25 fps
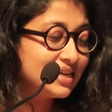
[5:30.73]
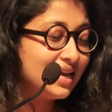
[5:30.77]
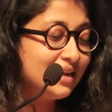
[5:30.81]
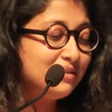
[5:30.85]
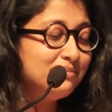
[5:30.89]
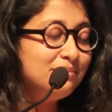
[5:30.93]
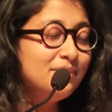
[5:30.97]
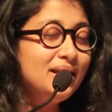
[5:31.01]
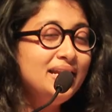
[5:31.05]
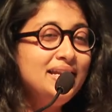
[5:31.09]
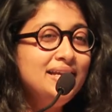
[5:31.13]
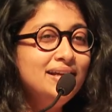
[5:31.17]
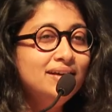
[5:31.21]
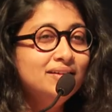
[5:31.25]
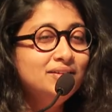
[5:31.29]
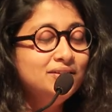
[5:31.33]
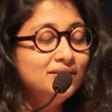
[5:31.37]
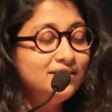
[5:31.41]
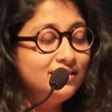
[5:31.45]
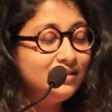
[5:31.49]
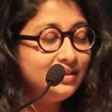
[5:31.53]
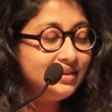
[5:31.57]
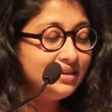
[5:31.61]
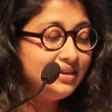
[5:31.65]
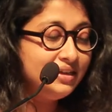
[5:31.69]
and many
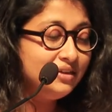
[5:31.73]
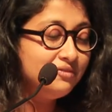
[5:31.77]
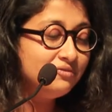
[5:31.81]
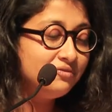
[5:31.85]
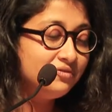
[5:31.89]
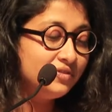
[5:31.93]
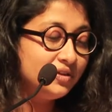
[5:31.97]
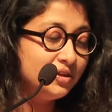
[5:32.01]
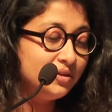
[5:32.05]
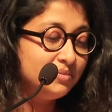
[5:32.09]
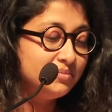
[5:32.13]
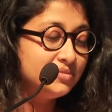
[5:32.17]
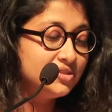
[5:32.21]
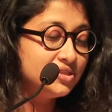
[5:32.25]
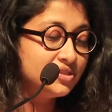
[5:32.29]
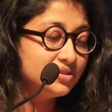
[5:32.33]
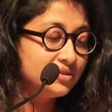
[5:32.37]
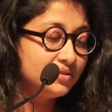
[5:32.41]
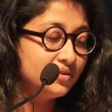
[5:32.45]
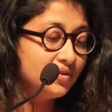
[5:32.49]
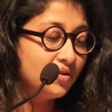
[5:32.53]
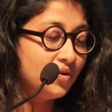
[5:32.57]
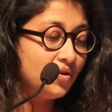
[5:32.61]
other leading firms